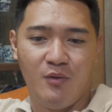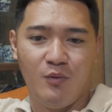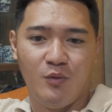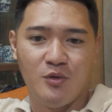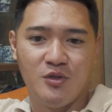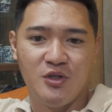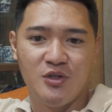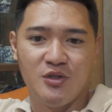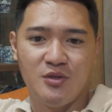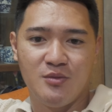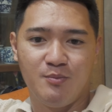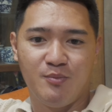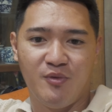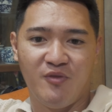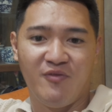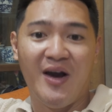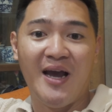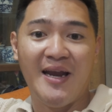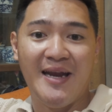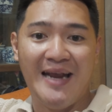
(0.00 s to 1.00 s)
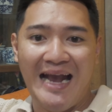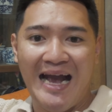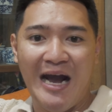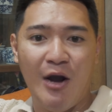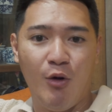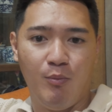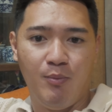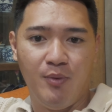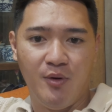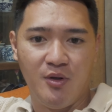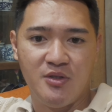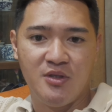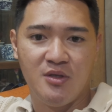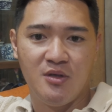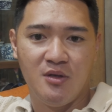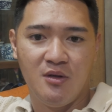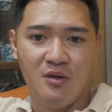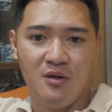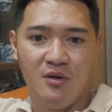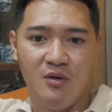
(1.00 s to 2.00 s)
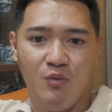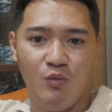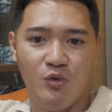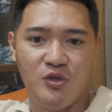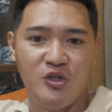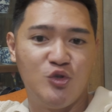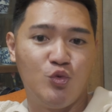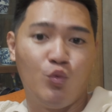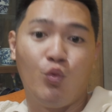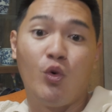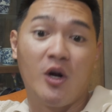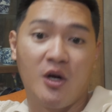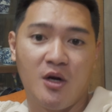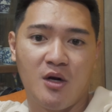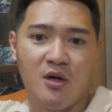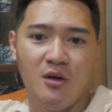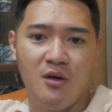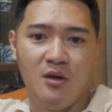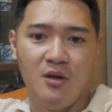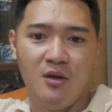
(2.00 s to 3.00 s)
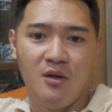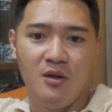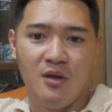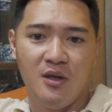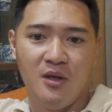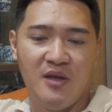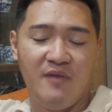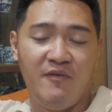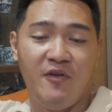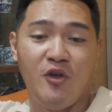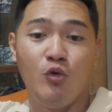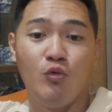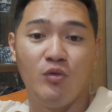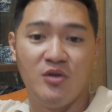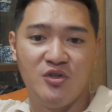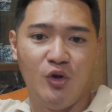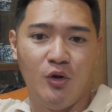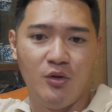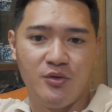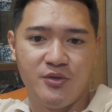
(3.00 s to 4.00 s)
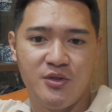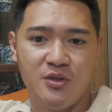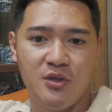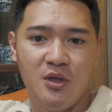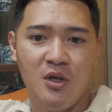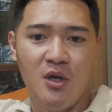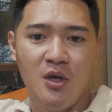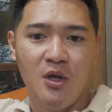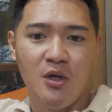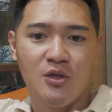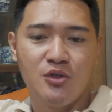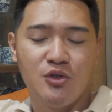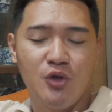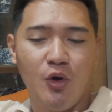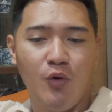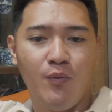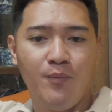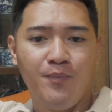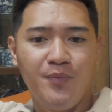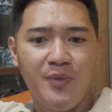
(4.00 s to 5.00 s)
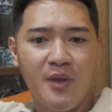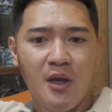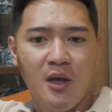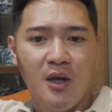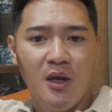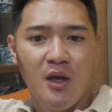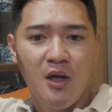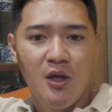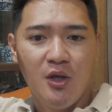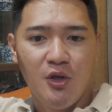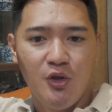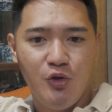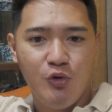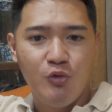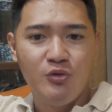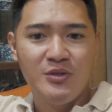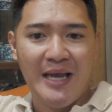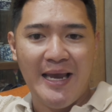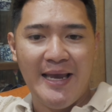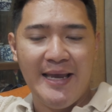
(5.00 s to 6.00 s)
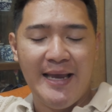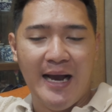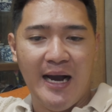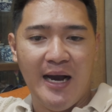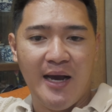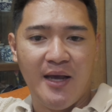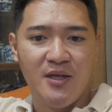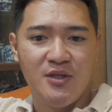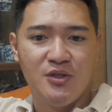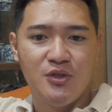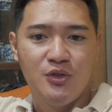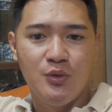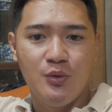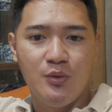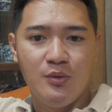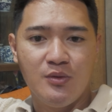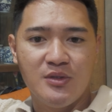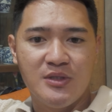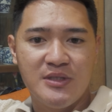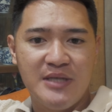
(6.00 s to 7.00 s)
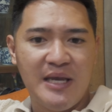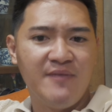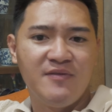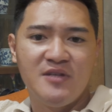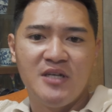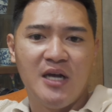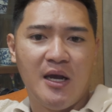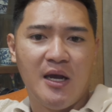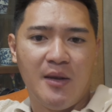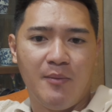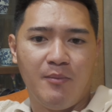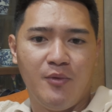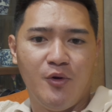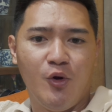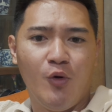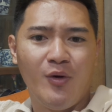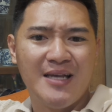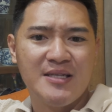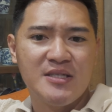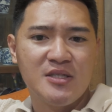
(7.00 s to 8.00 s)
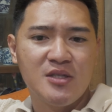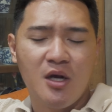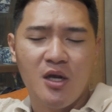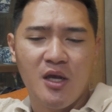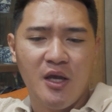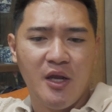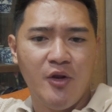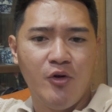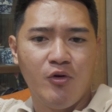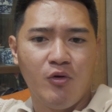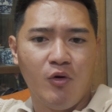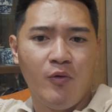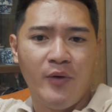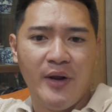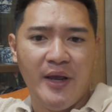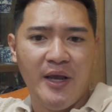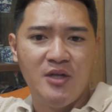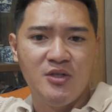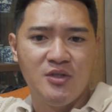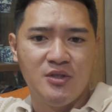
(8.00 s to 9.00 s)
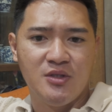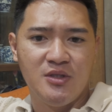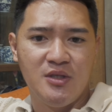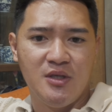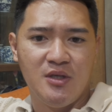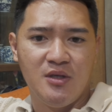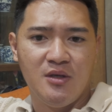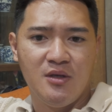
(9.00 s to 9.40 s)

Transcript: which is providing output, which is work, giving you results. So use AI to save time. Don't get stuck in your own agency.